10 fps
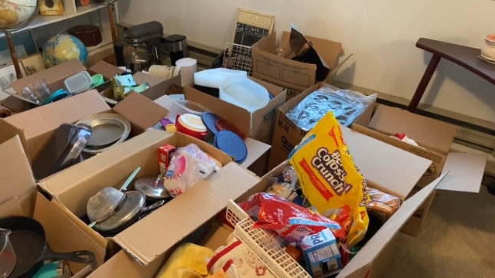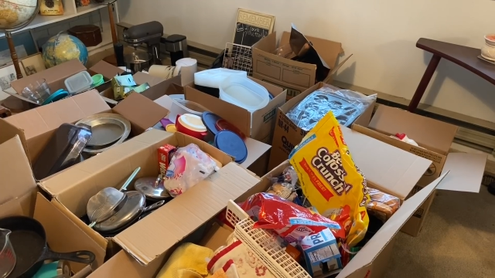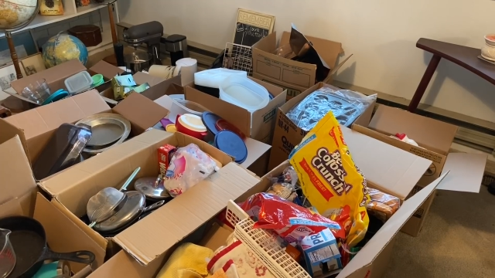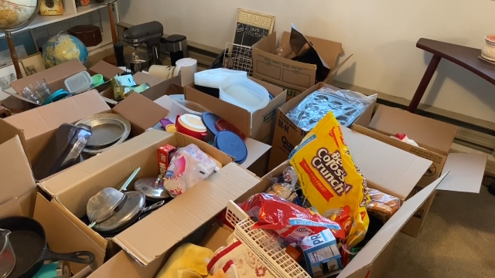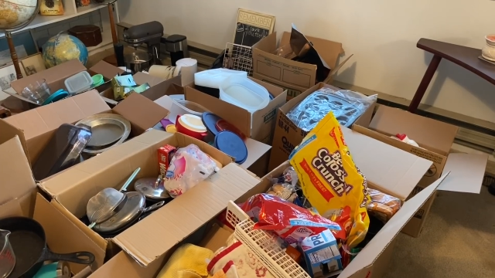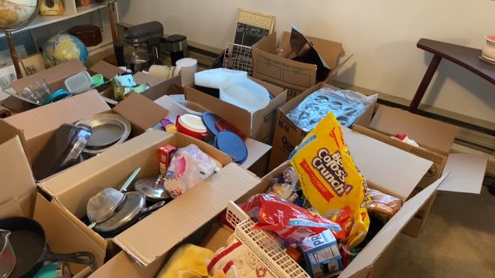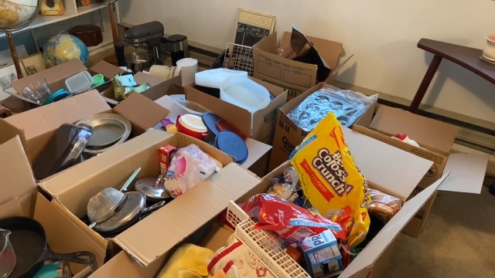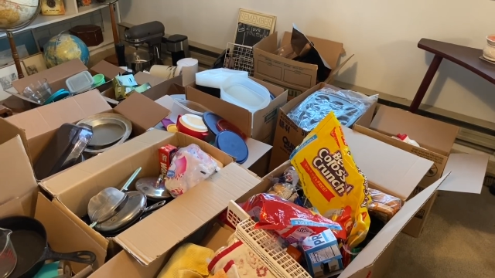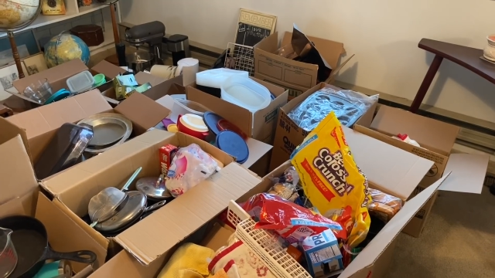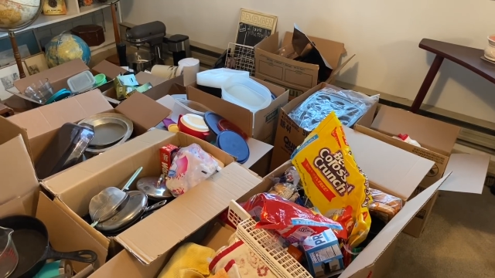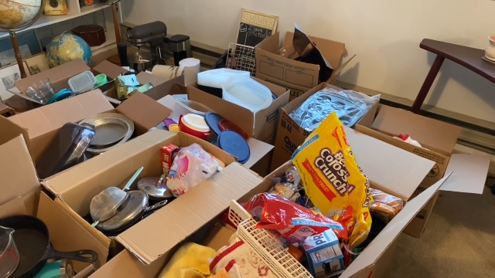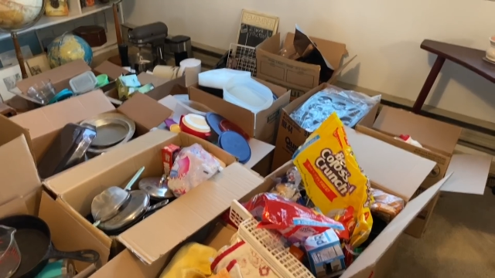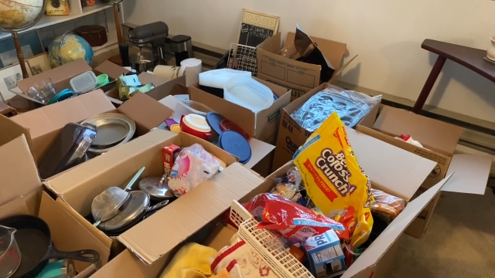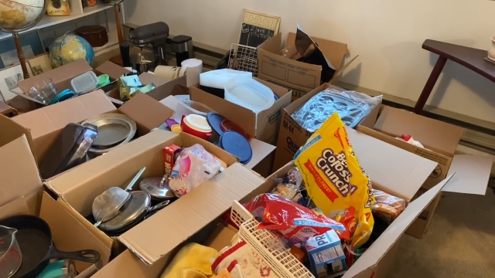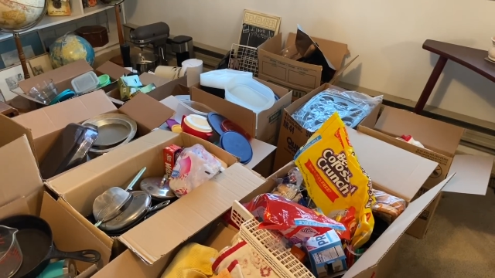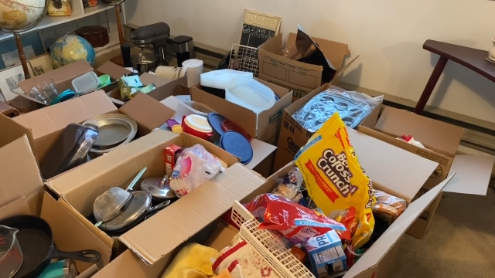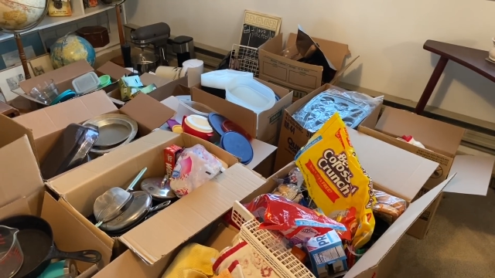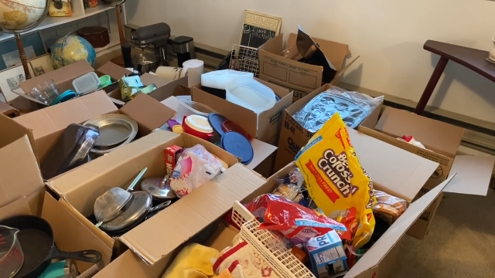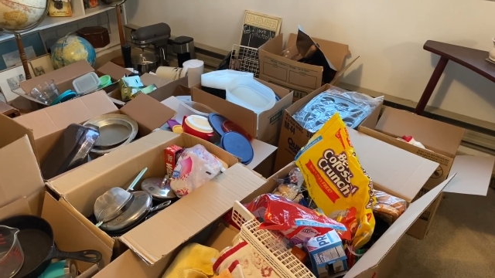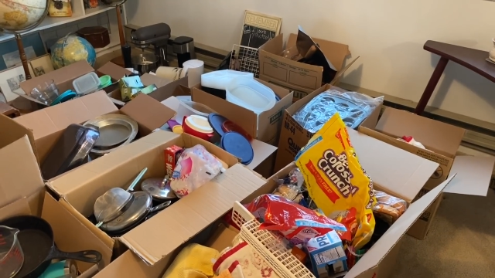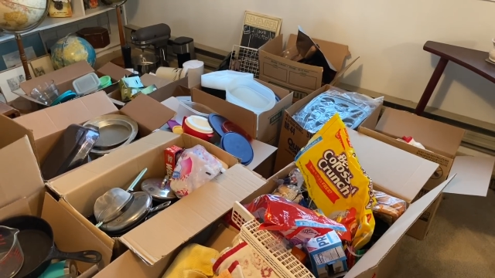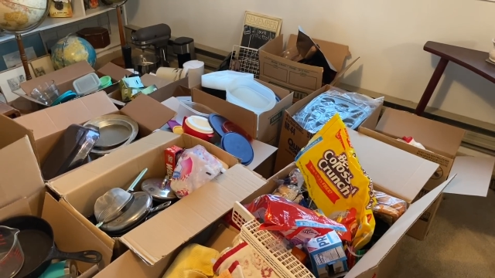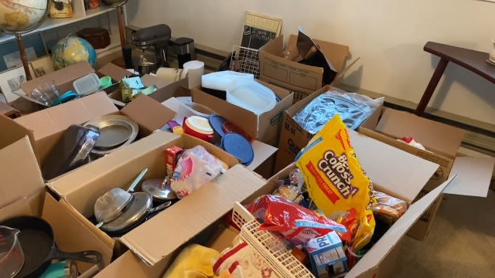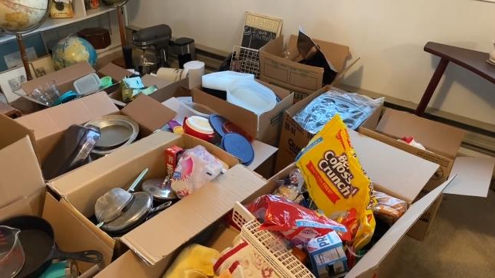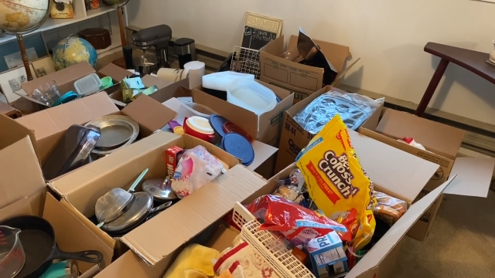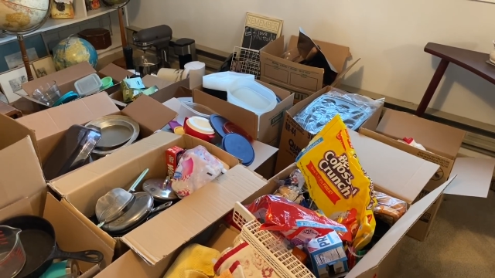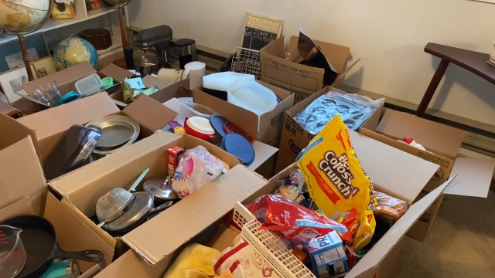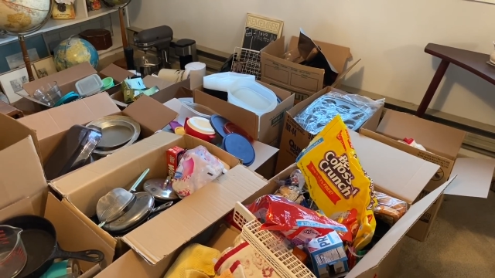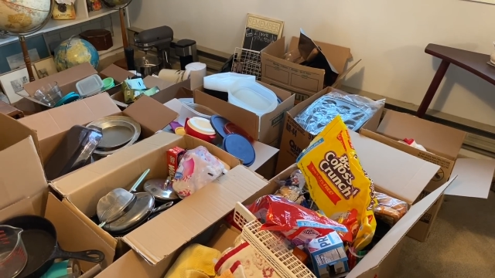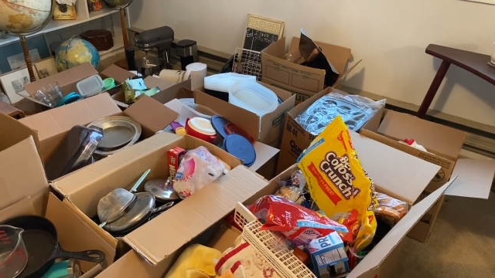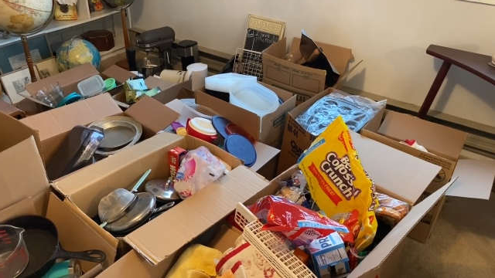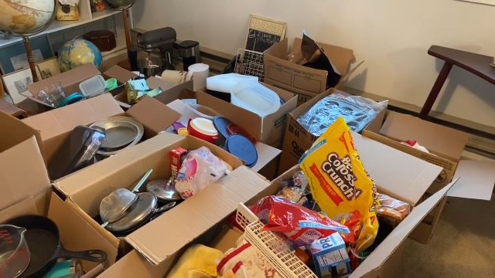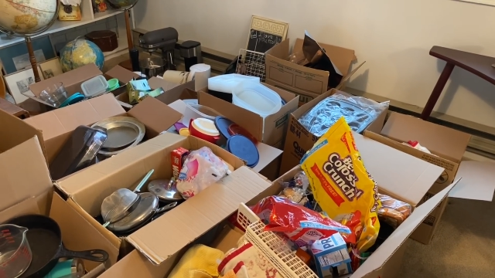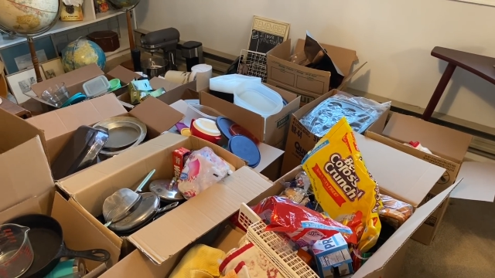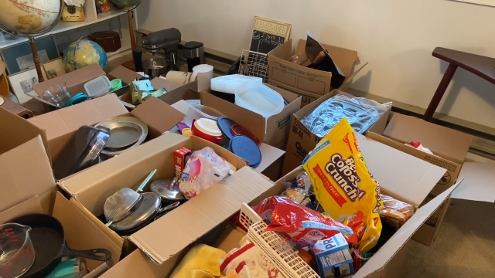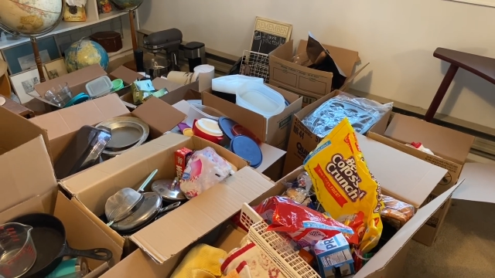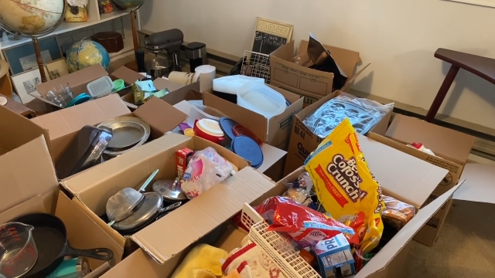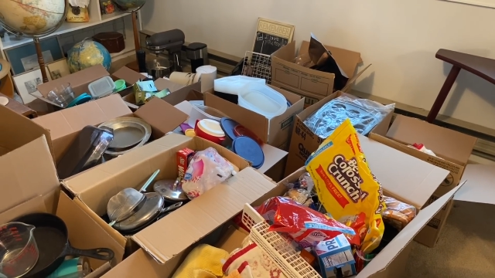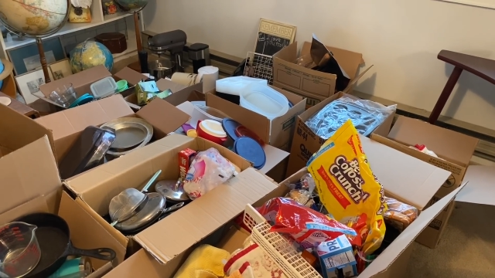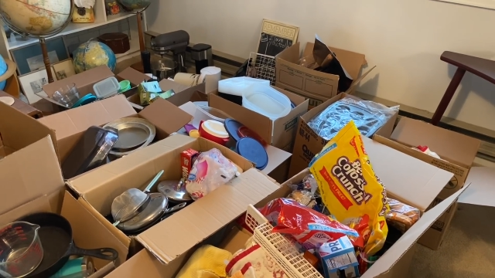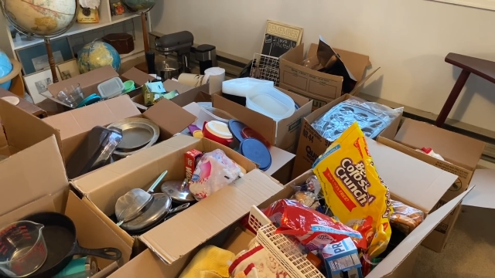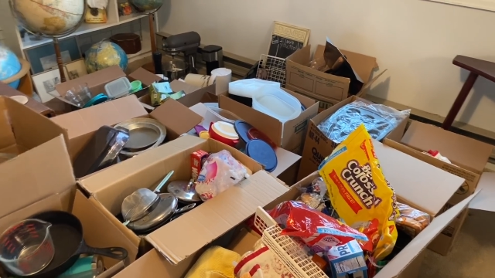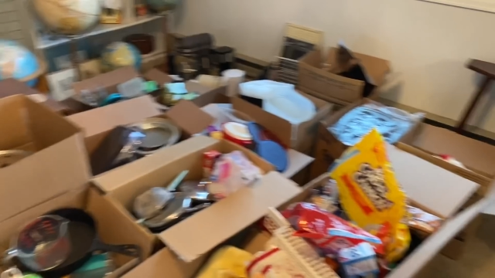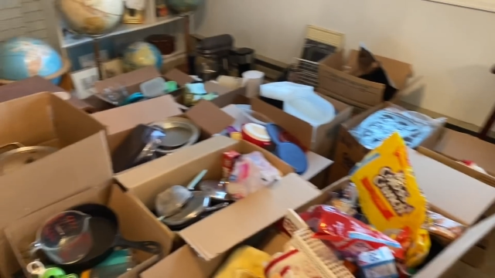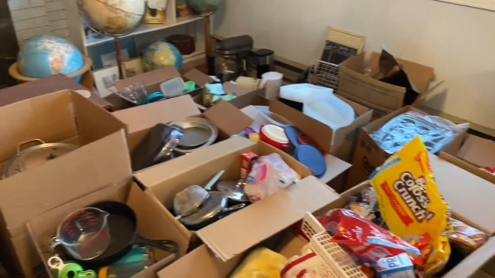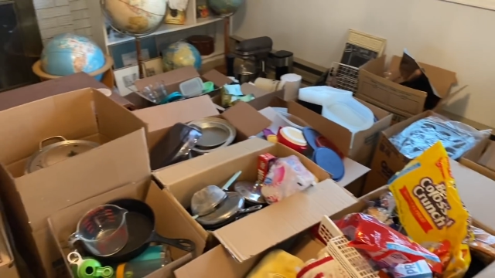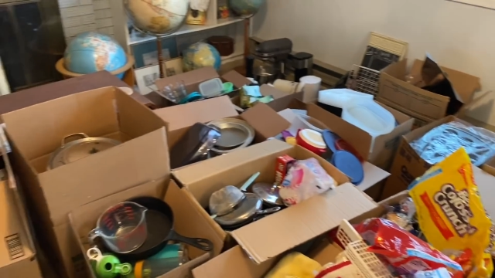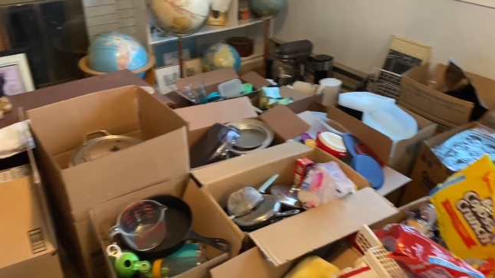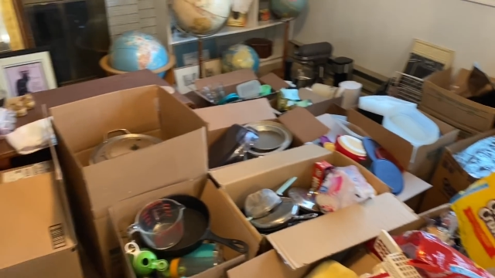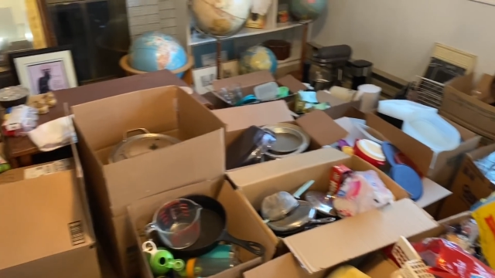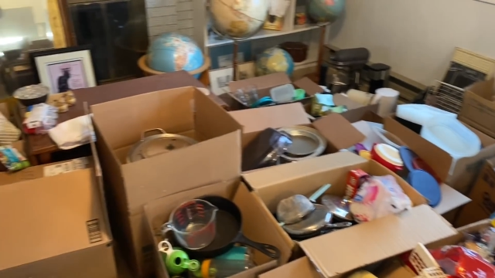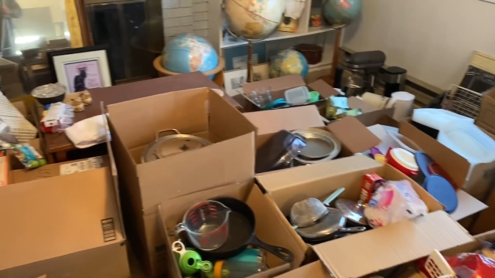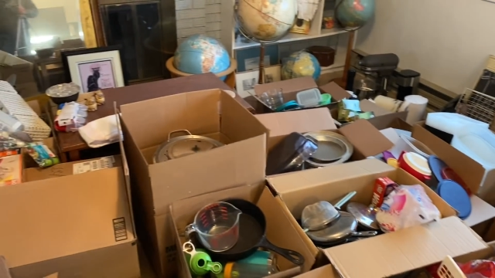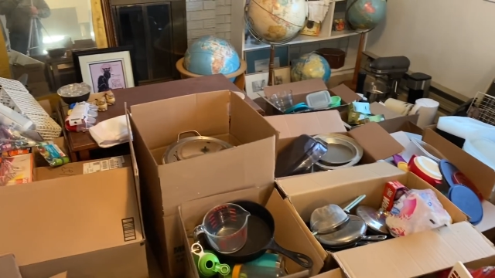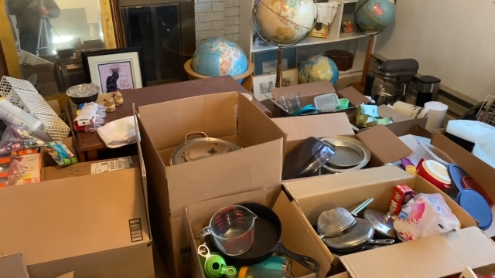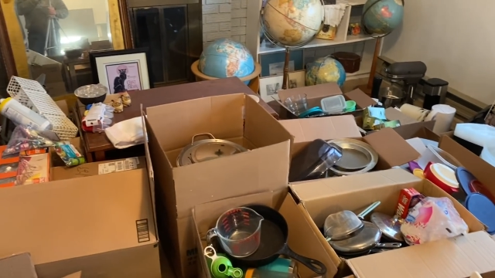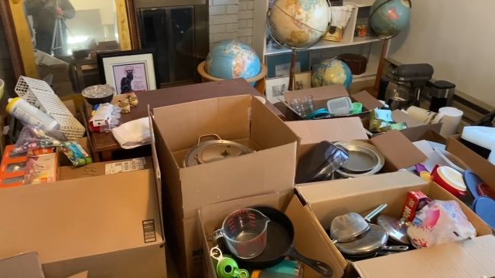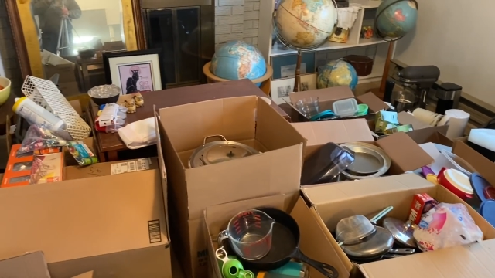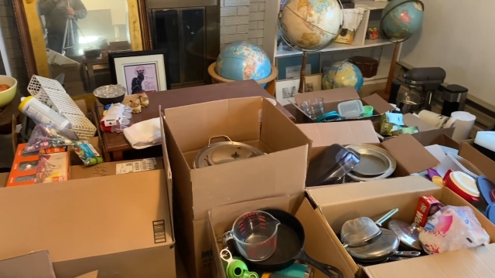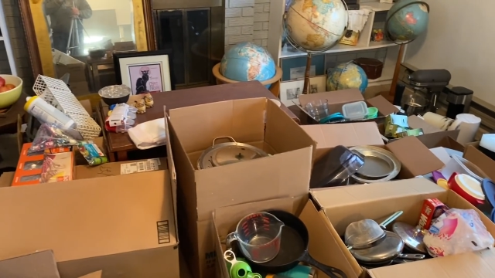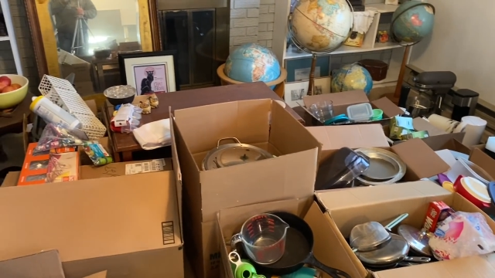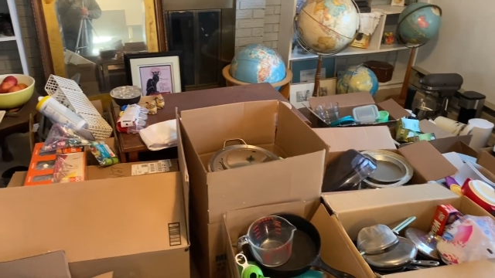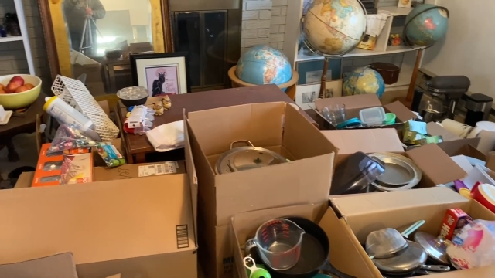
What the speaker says: No face is visible, so there are no lips to read.